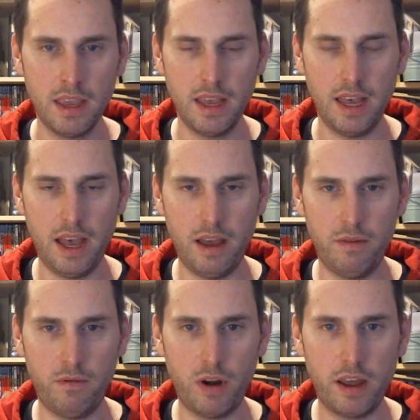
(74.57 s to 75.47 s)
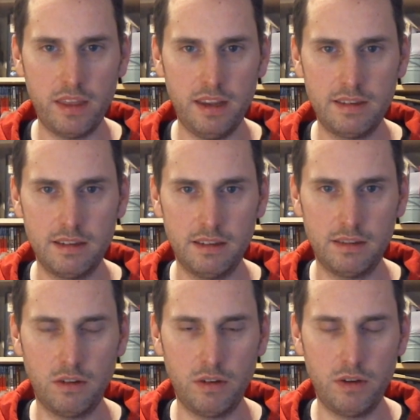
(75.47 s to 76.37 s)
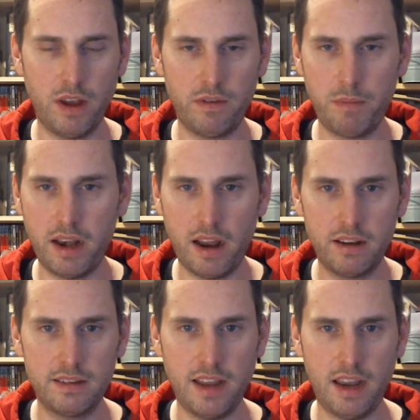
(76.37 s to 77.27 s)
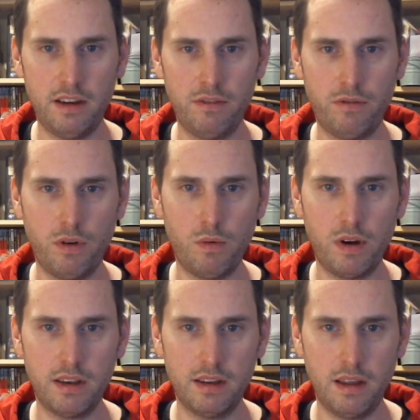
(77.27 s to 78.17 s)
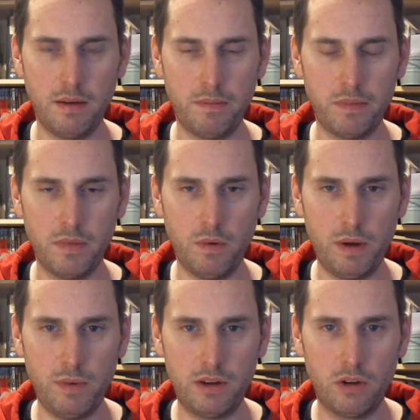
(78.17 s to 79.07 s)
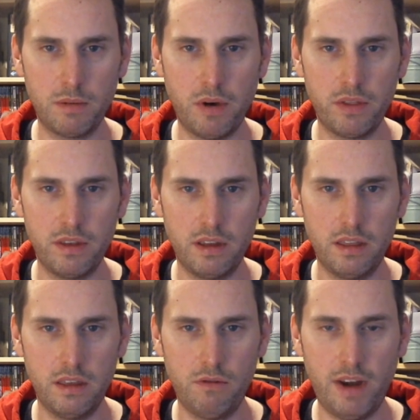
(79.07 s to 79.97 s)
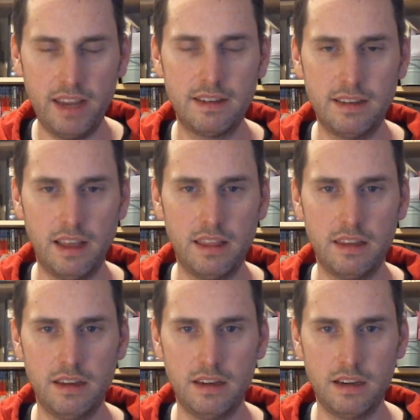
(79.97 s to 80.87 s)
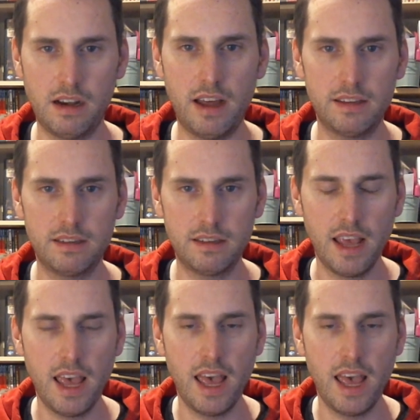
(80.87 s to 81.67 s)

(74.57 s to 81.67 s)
What are these, so you have a better understanding for what when we talk about the races and the classes.